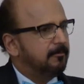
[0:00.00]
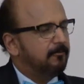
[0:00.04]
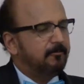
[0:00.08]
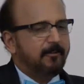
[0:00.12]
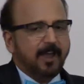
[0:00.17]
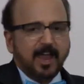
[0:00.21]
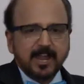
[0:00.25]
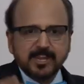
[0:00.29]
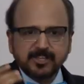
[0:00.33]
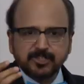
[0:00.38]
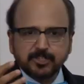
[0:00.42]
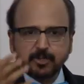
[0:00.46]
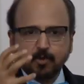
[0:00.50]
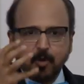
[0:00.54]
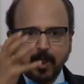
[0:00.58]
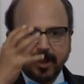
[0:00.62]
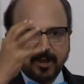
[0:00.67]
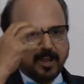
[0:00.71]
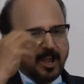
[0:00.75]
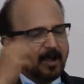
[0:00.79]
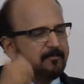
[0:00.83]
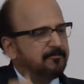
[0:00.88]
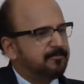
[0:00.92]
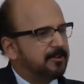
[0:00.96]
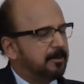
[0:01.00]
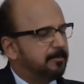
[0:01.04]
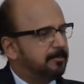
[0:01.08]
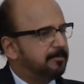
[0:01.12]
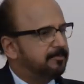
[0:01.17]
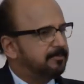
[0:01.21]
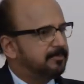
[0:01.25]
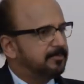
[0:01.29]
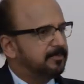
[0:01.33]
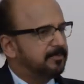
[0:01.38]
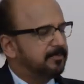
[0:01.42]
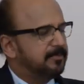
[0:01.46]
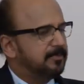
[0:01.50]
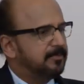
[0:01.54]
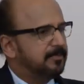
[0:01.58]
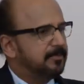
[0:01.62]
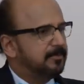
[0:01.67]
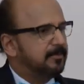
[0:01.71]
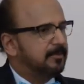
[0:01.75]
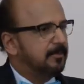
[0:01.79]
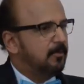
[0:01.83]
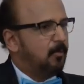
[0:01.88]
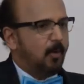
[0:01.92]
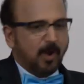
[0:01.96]
Where is it going to come from?
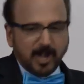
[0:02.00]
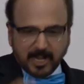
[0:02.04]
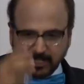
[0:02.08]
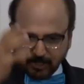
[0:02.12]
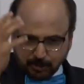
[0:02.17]
What